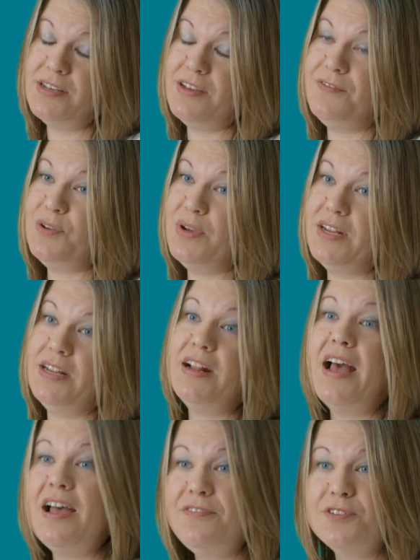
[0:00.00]
If you get it
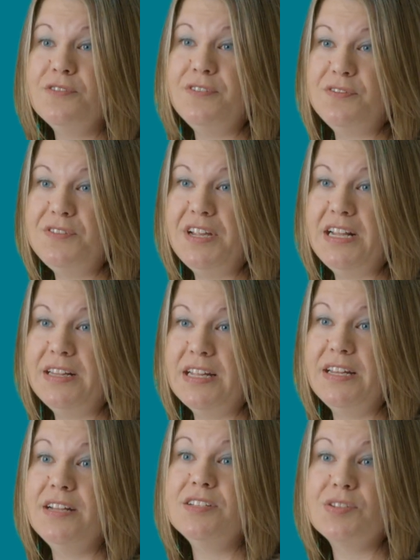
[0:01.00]
after 15,
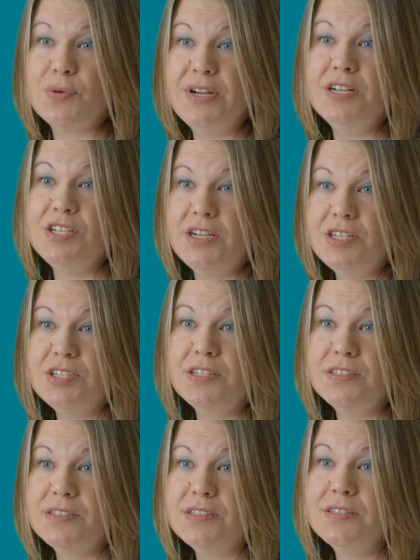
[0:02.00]
then it's 3
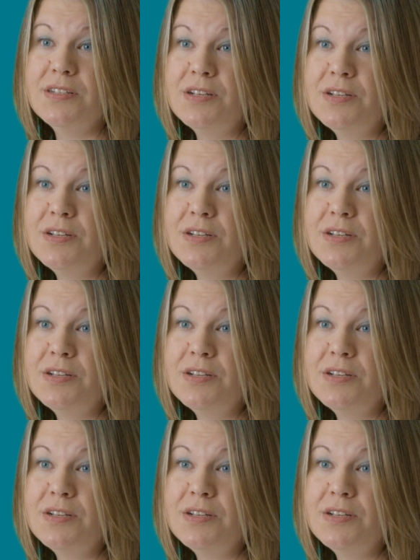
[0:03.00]
injections.